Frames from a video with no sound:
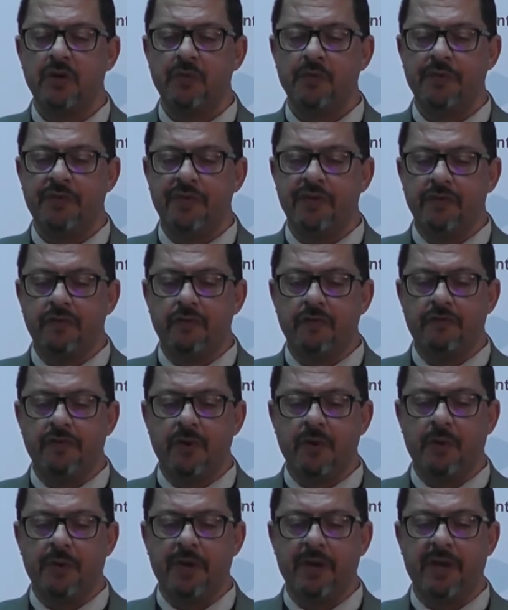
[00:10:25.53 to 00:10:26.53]
with
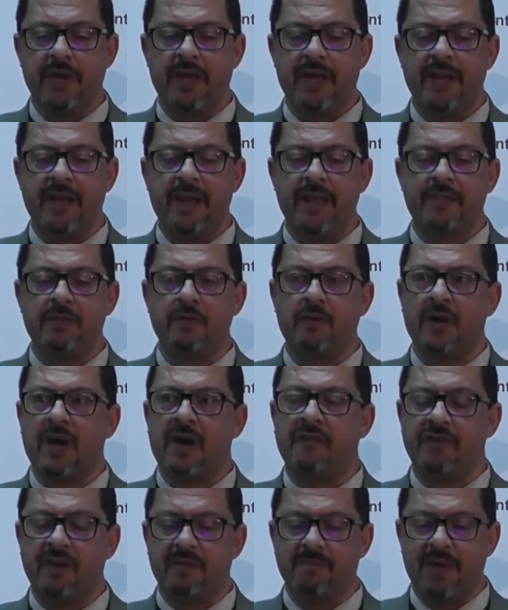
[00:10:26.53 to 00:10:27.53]
interviewing and
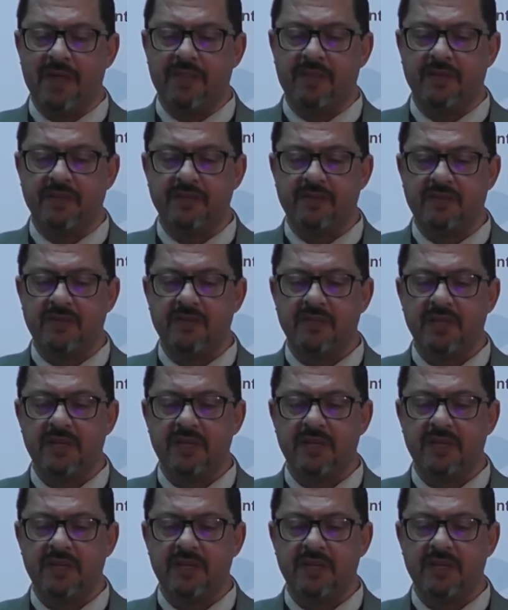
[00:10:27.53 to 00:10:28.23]
ethnographic methods,